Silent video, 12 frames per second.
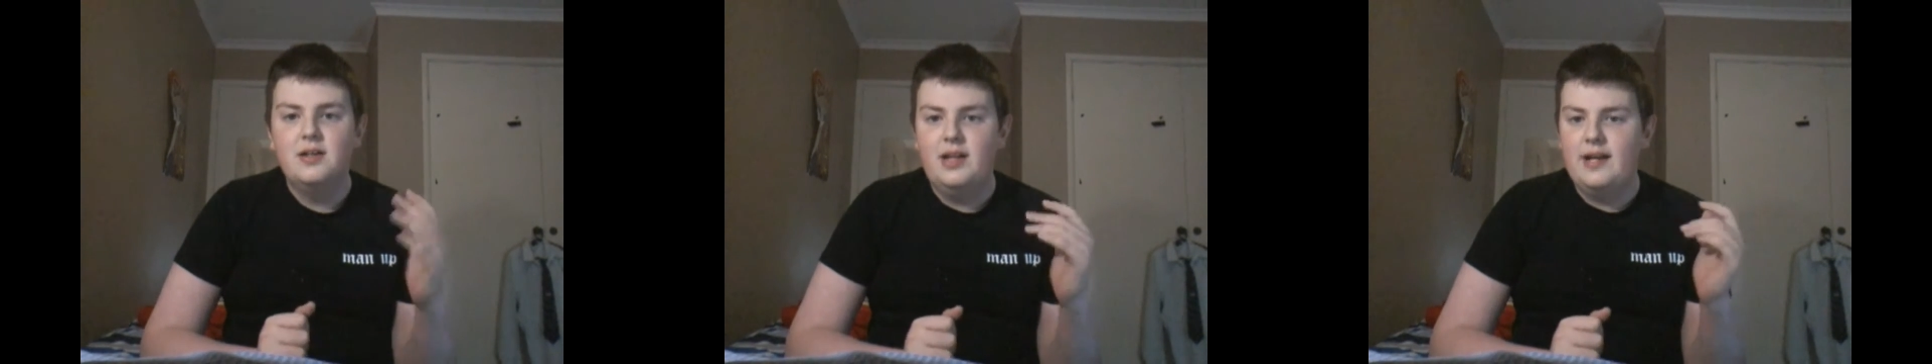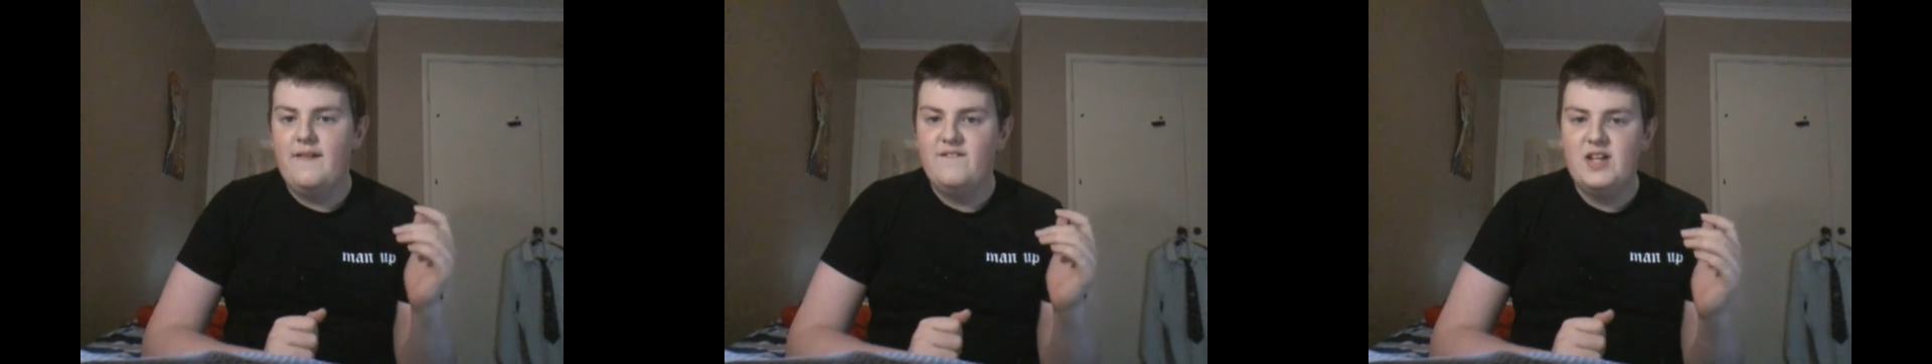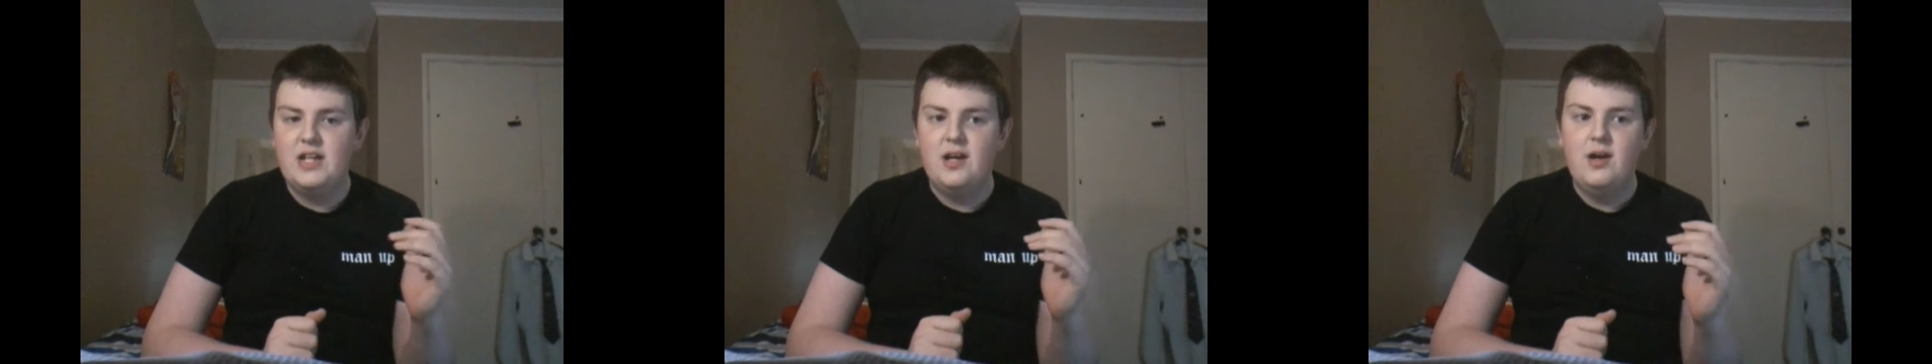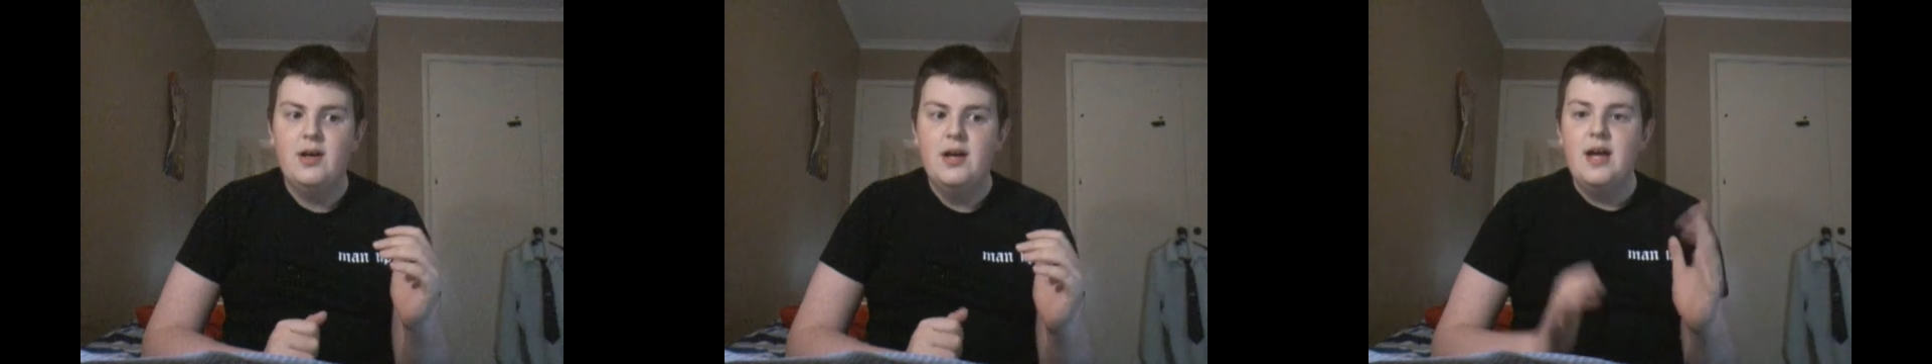like a
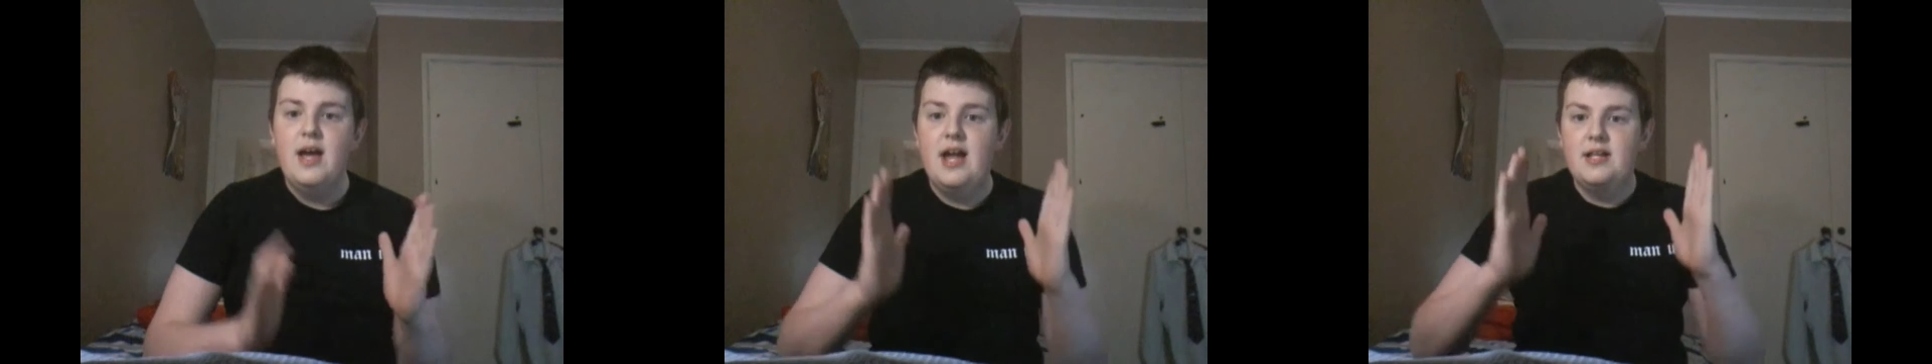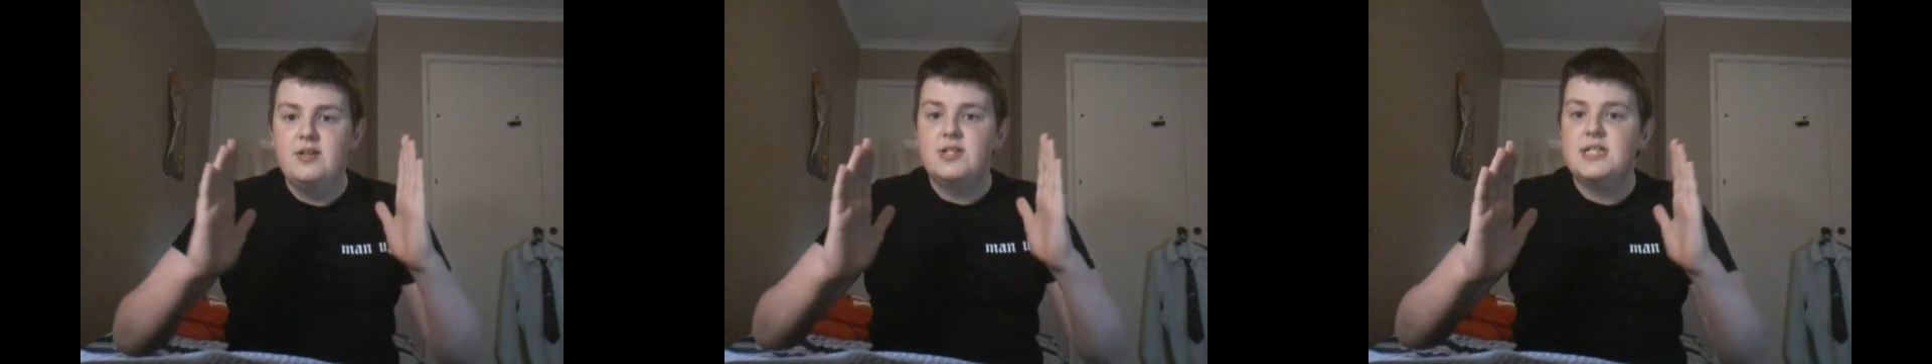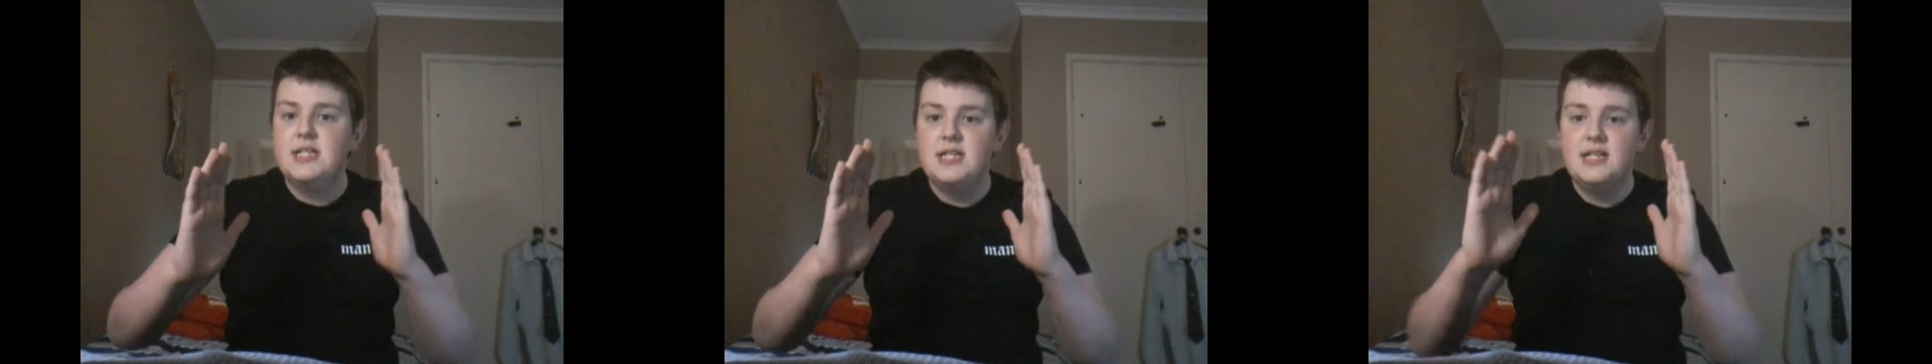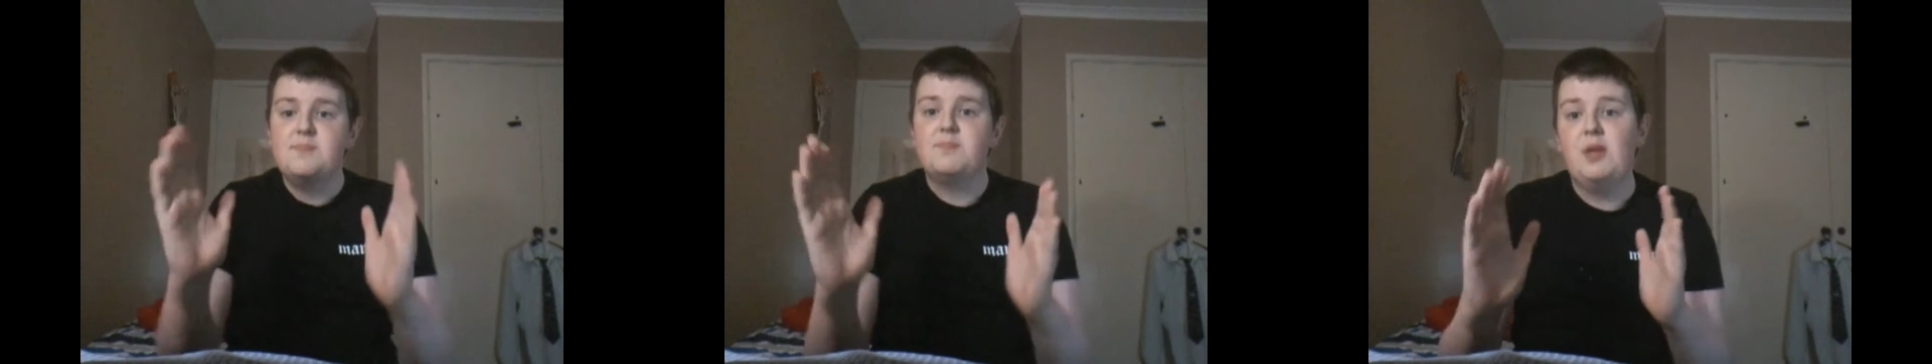video and you
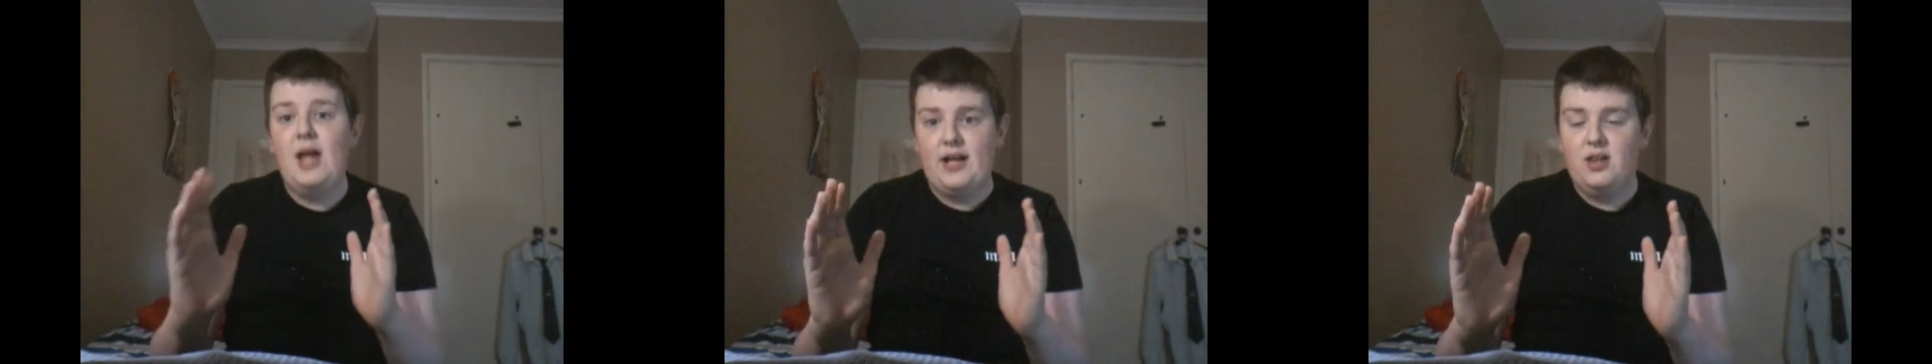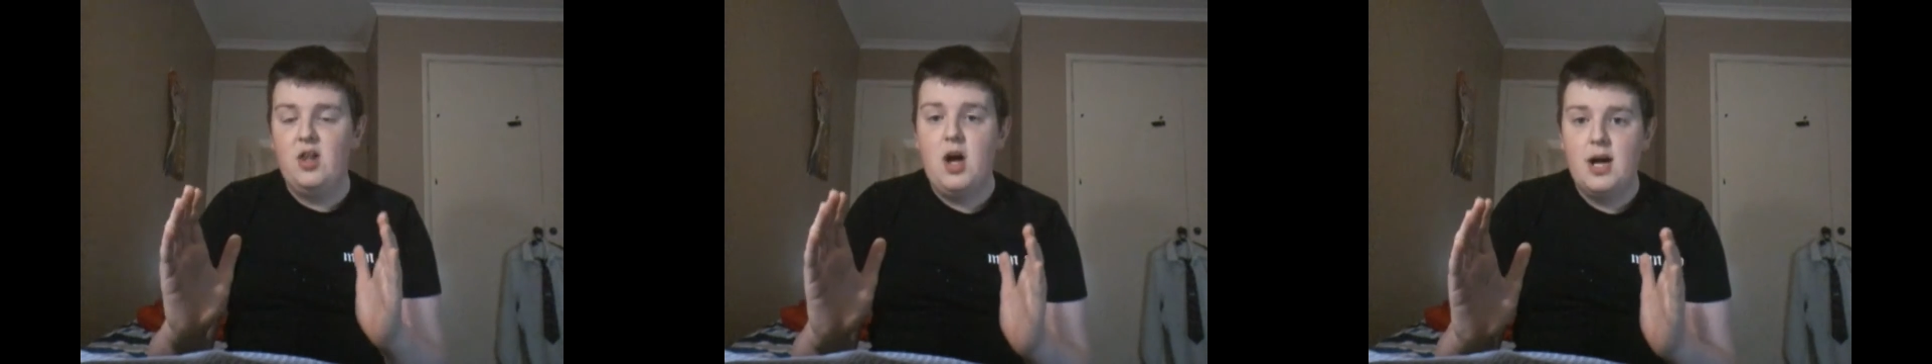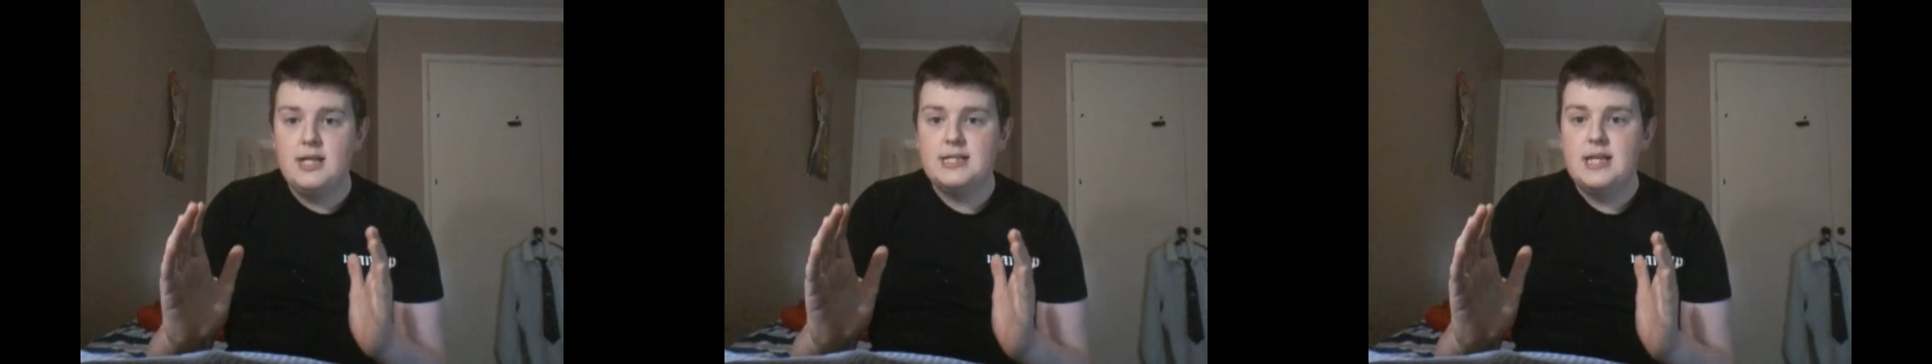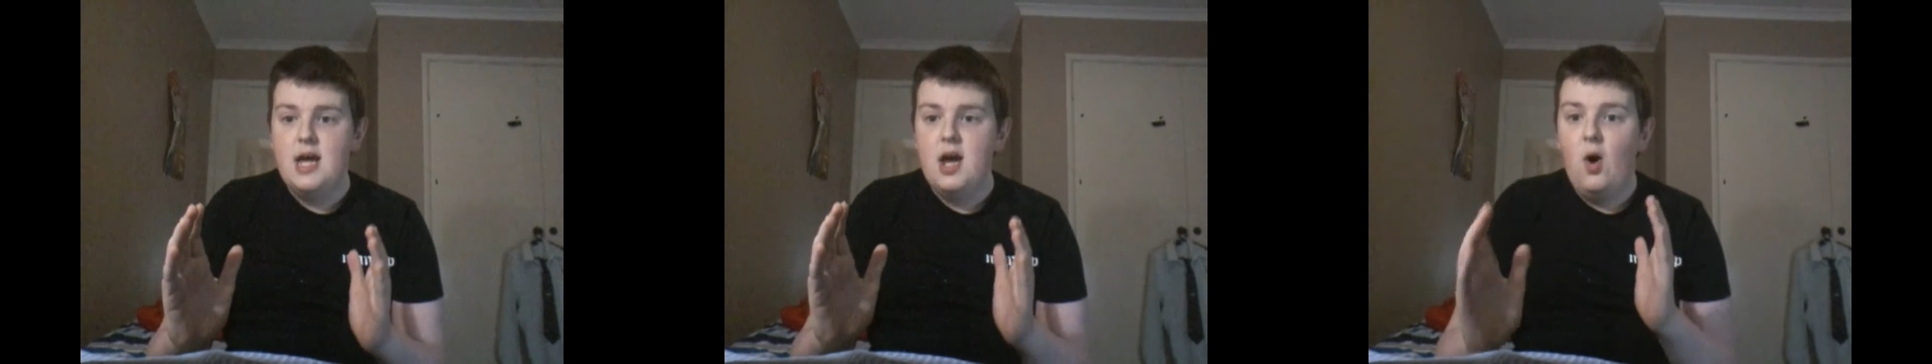see these black
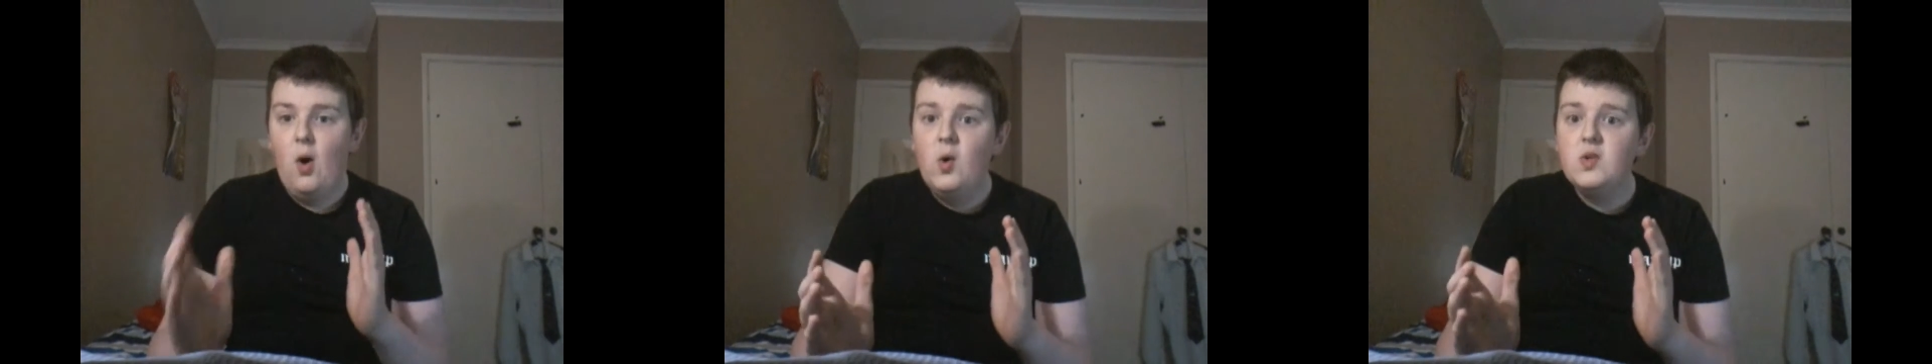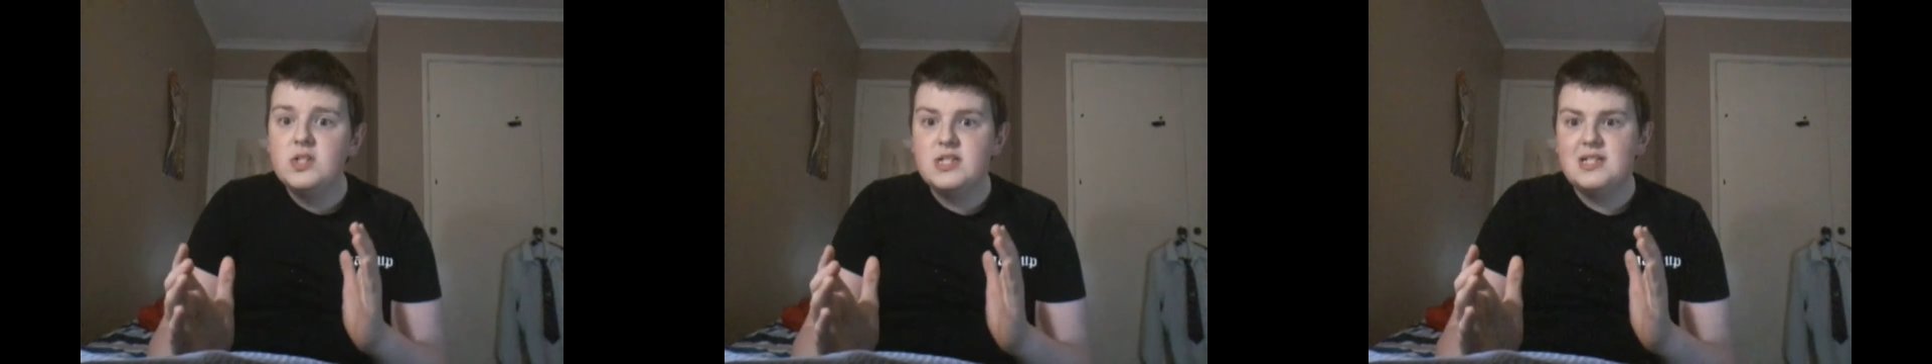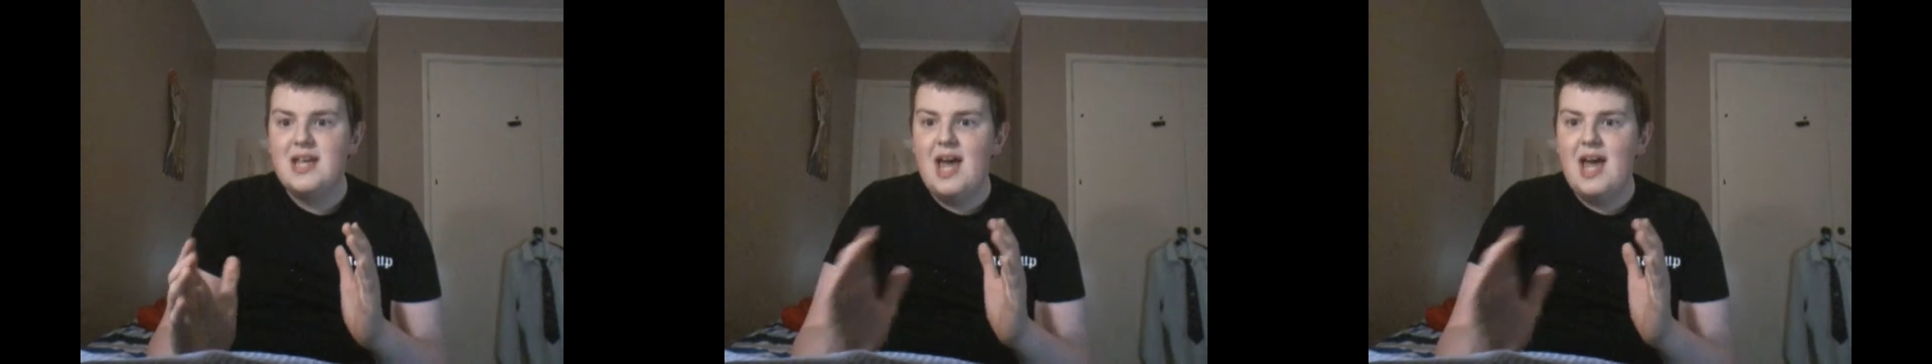lines. All